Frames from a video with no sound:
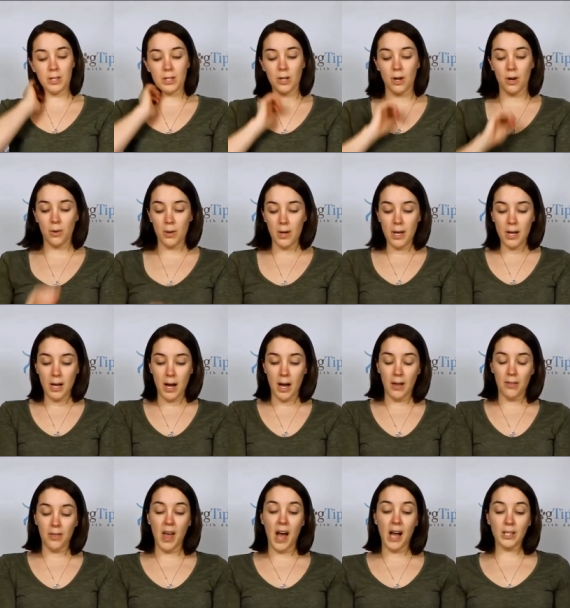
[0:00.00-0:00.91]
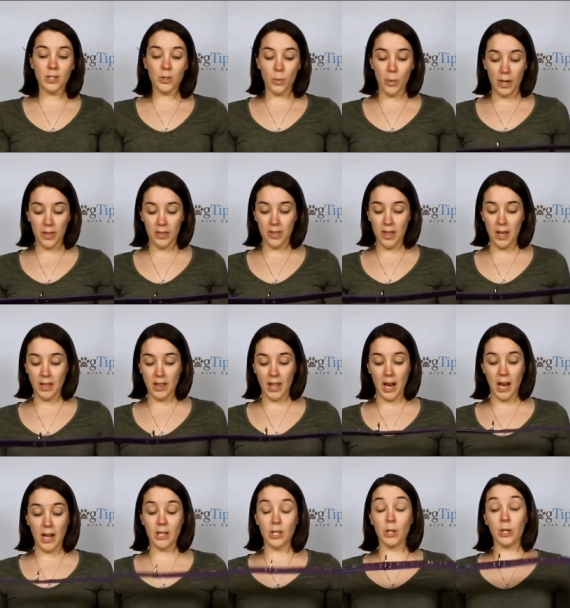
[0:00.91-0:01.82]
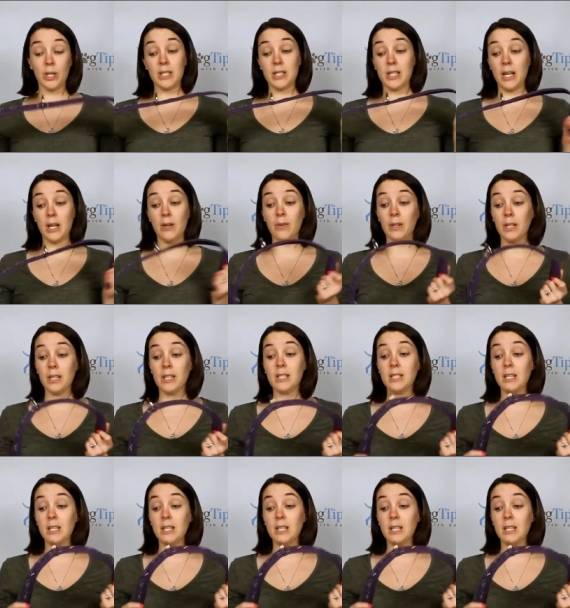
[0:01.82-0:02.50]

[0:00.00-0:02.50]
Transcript: So that's one thing that I noticed that I really